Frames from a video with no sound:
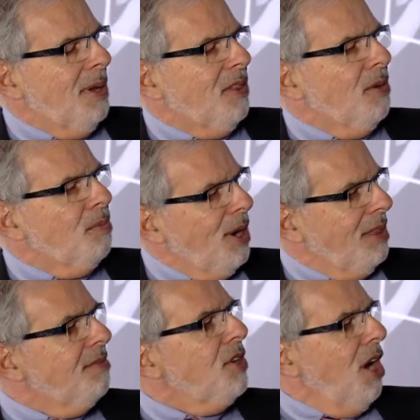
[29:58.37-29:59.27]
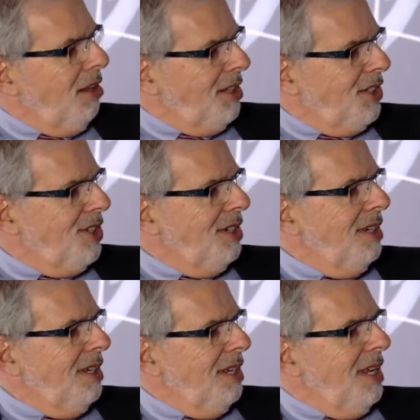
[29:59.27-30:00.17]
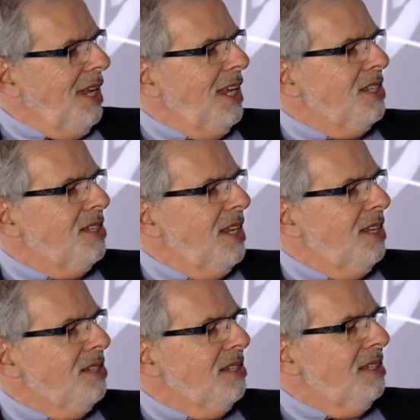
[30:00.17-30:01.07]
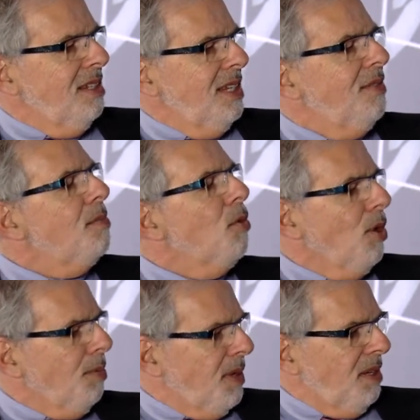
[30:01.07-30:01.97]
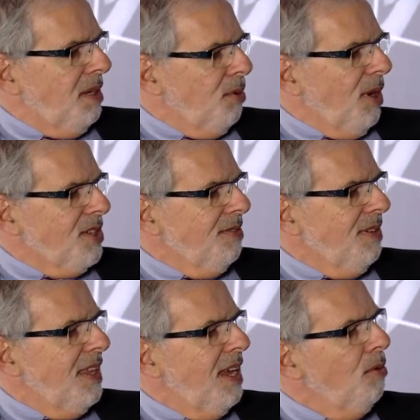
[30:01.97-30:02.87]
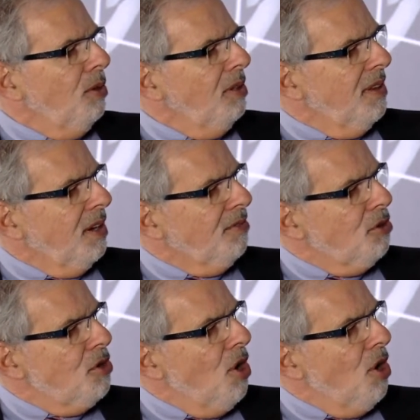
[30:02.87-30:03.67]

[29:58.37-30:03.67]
but their breadth of knowledge is even more impressive, and they will therefore